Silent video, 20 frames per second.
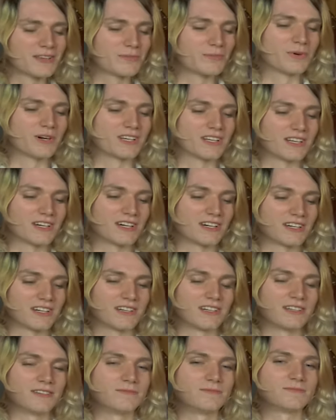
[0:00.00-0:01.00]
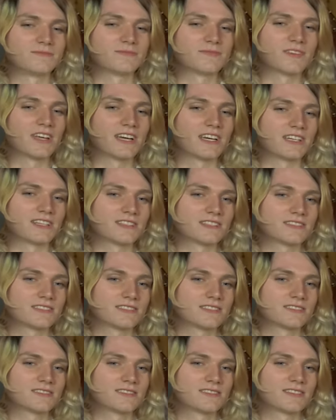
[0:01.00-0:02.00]
But like
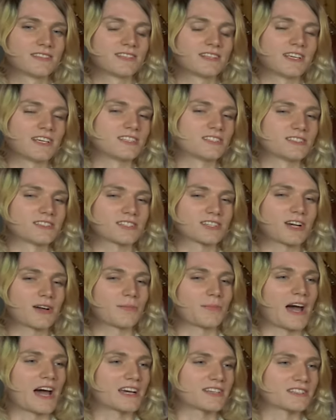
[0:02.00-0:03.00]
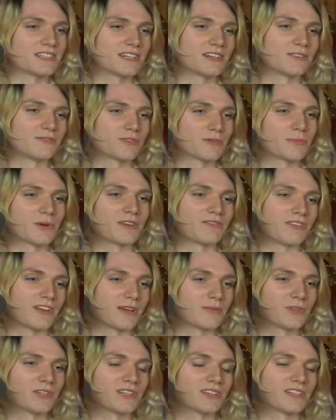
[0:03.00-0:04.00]
it just got passed down from my
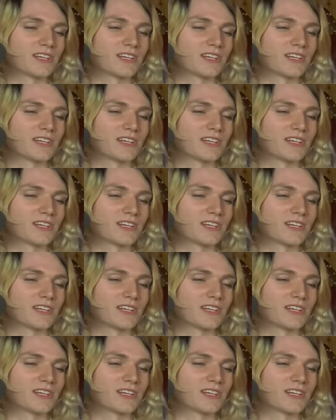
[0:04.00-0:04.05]
family.